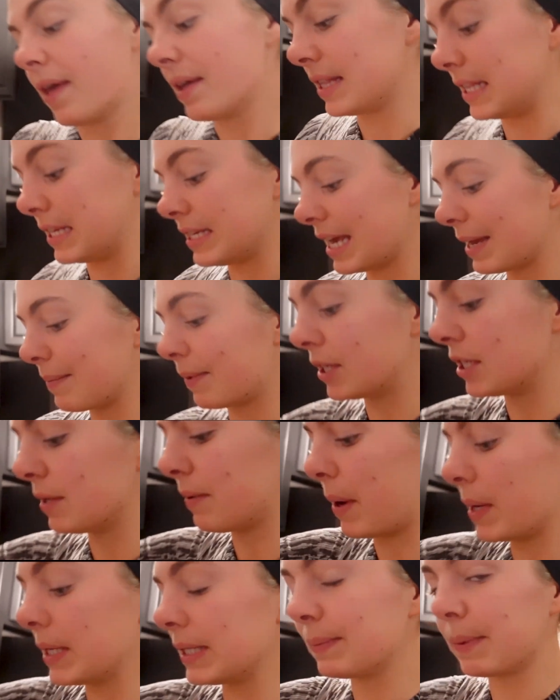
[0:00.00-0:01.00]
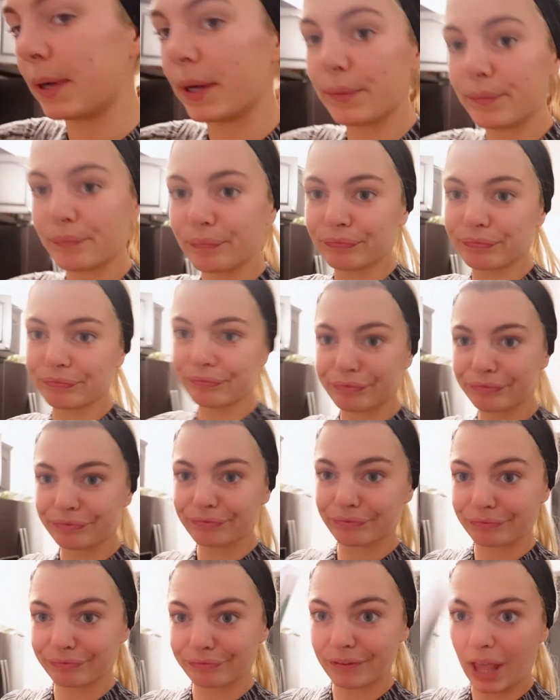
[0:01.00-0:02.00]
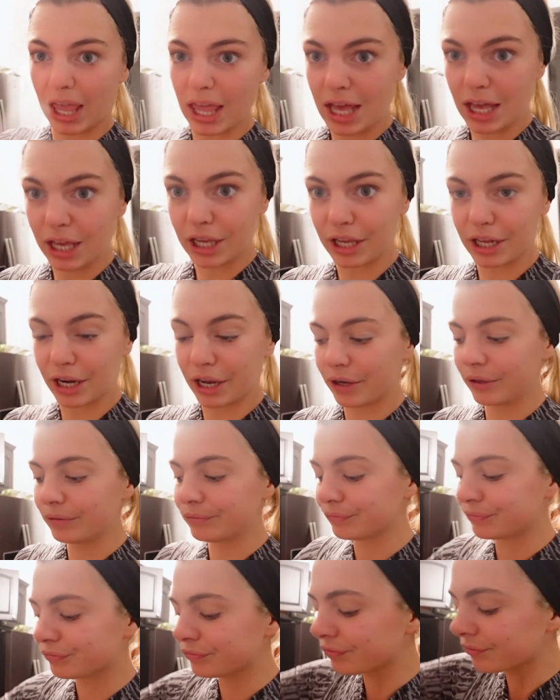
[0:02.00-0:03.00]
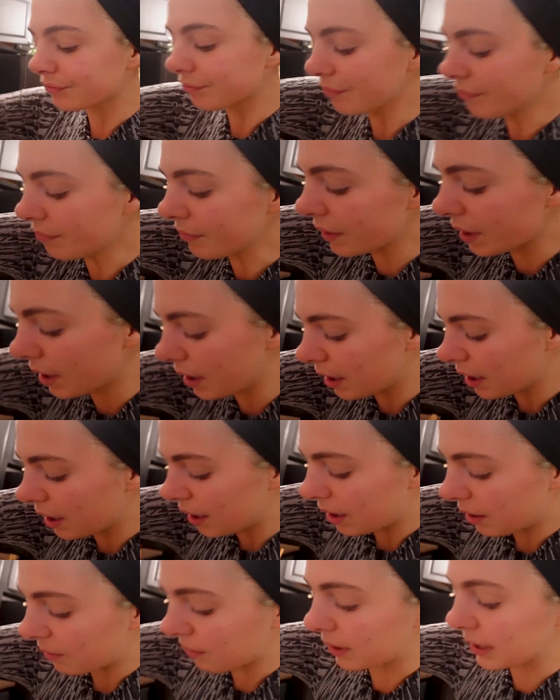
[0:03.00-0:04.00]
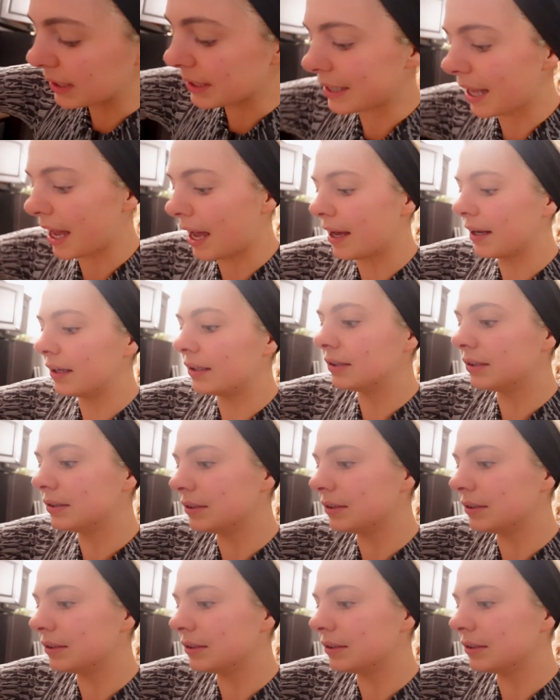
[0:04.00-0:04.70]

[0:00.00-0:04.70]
Did take about 2 hours, but you know, what's that?